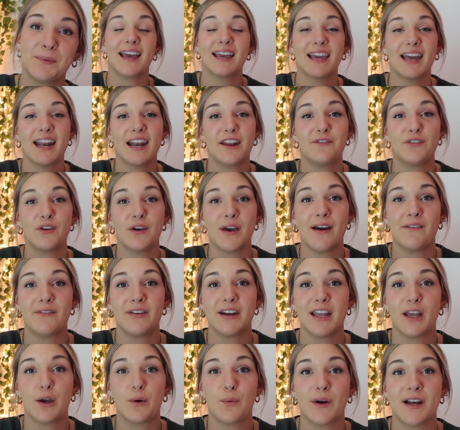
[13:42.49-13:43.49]
Again, if you have
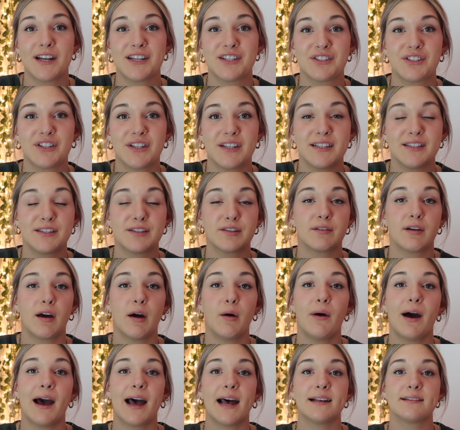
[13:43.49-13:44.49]
any questions,
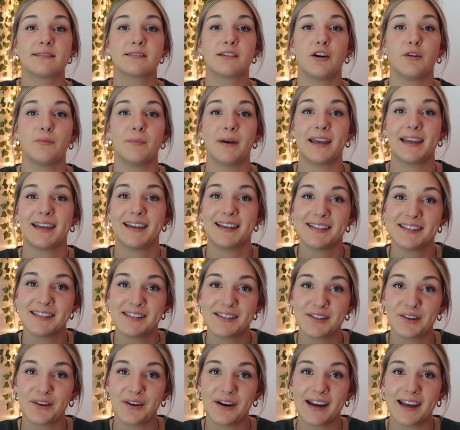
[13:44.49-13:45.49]
go ask on my
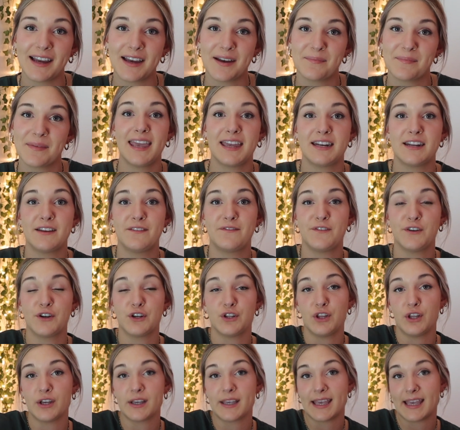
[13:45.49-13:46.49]
Instagram. And if you're
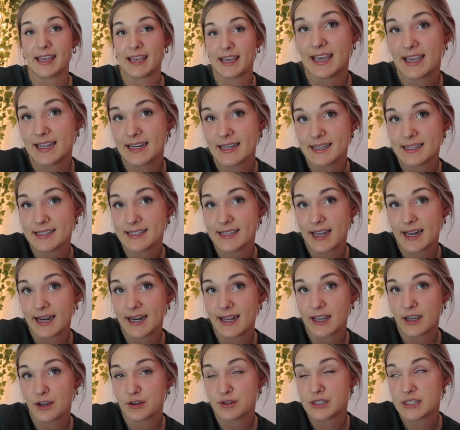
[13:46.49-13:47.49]
looking into San
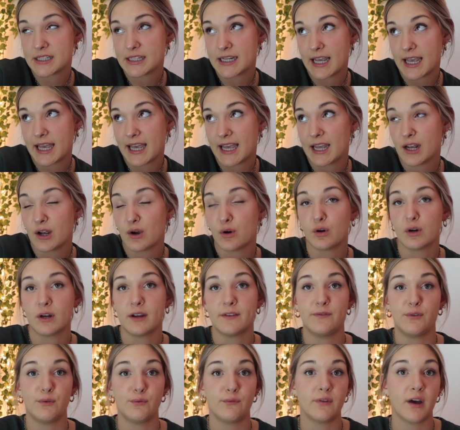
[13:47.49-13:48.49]
Diego State or
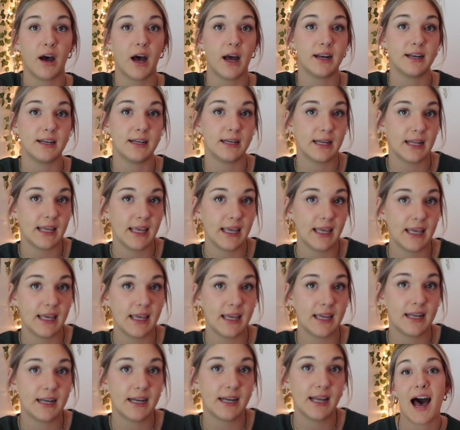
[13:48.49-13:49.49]
if you've gotten
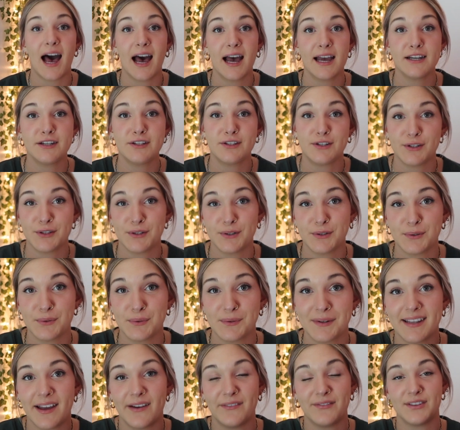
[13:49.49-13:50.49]
in, I do
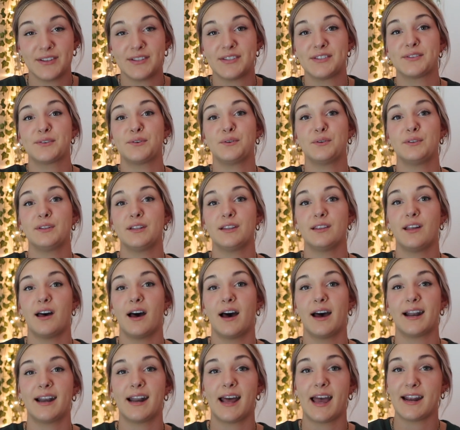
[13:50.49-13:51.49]
love this school a
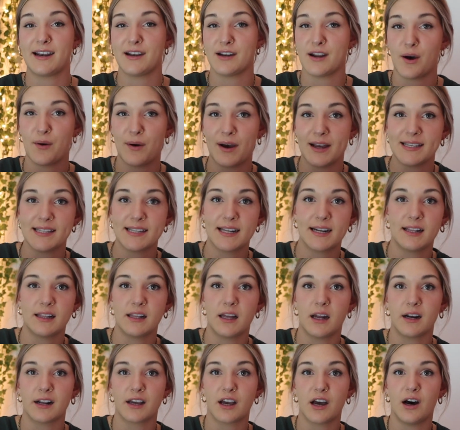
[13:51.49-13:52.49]
lot. I know I said a
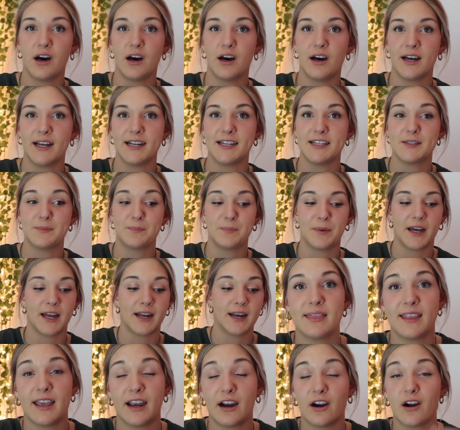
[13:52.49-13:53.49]
lot of cons,
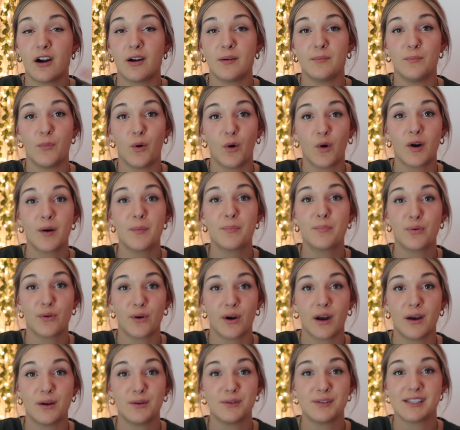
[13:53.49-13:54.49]
but there are more
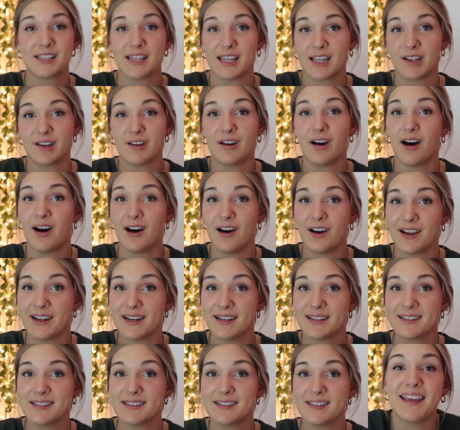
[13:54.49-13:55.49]
pros than
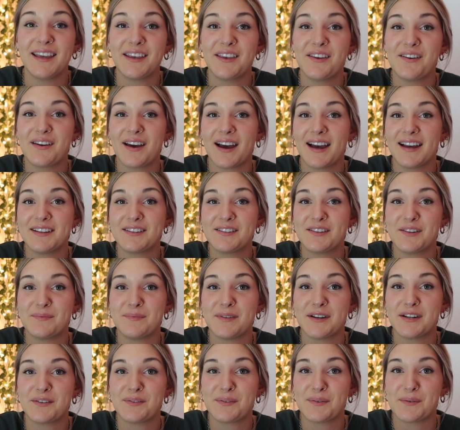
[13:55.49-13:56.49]
cons. Thank you guys so
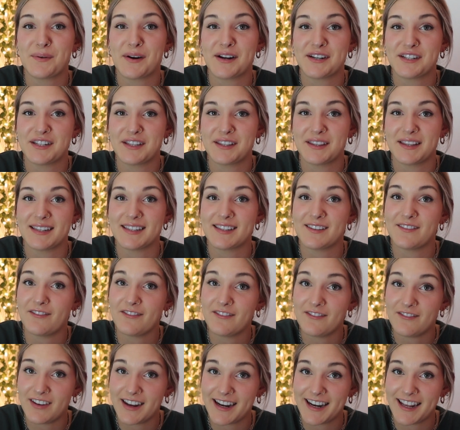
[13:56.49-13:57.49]
much for watching this
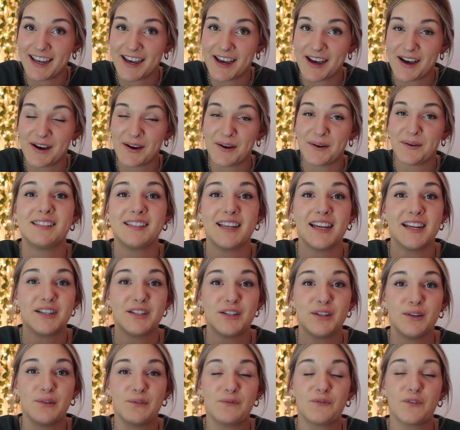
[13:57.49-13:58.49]
video. Stay
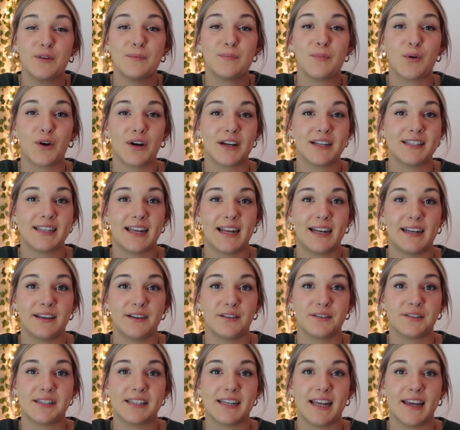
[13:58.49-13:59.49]
tuned for more San
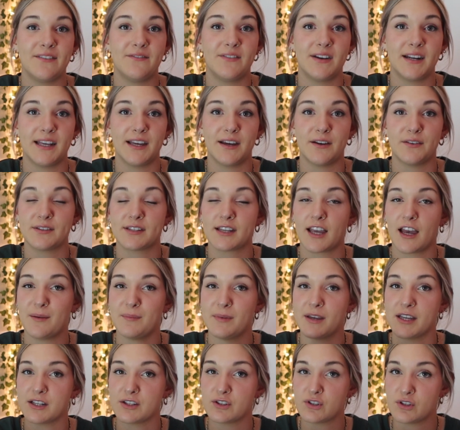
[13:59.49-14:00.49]
Diego State videos
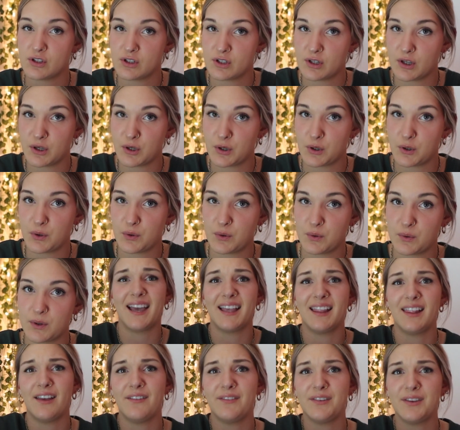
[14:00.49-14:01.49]
coming soon.
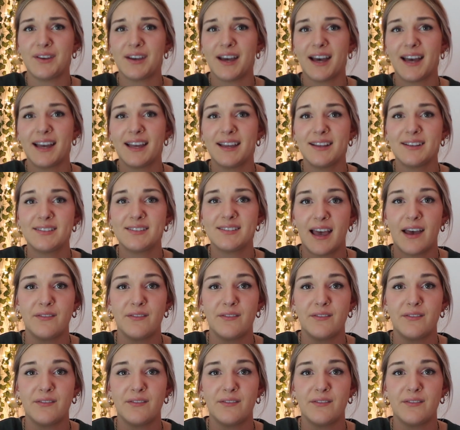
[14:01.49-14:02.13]
I love you guys.